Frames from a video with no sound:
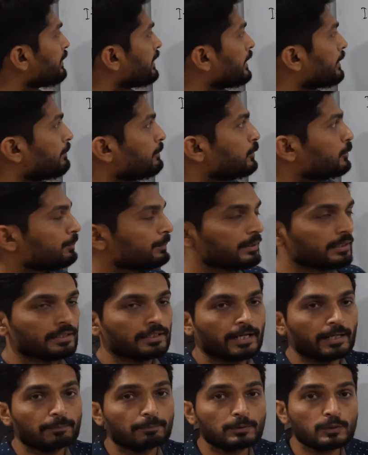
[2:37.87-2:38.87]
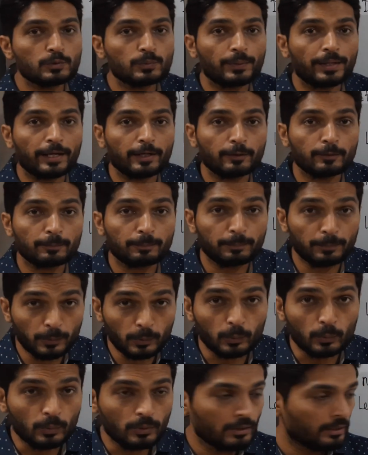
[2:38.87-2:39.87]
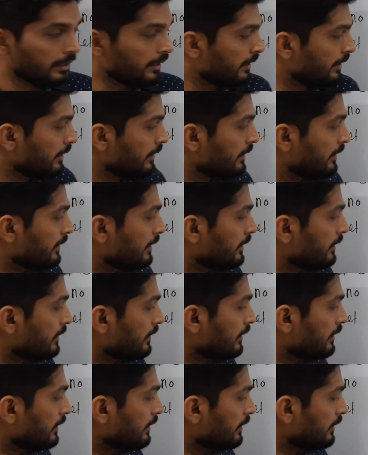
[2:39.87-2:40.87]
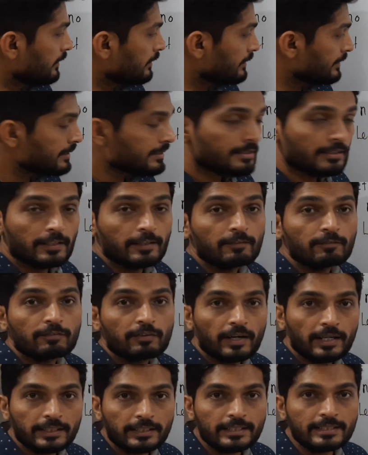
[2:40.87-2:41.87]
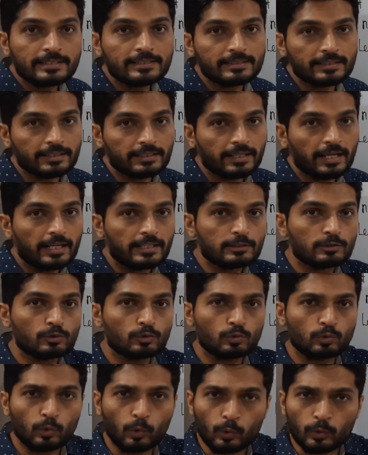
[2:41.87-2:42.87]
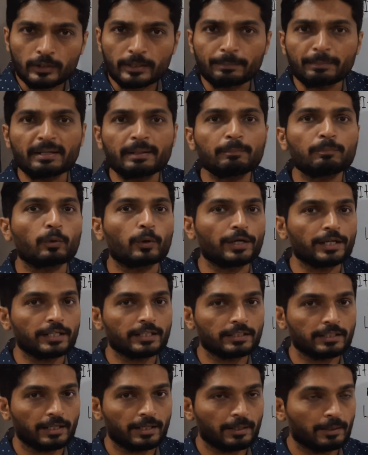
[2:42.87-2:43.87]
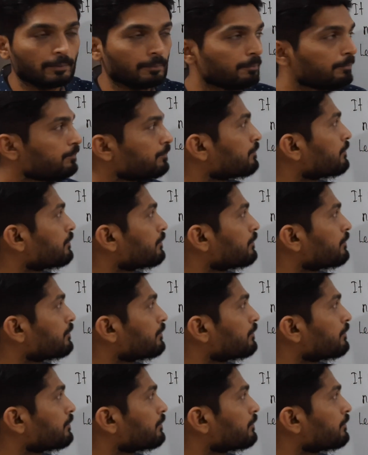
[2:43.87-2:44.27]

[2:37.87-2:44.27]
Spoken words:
BWP. That means we have to prove this infinite set has no limit point in A.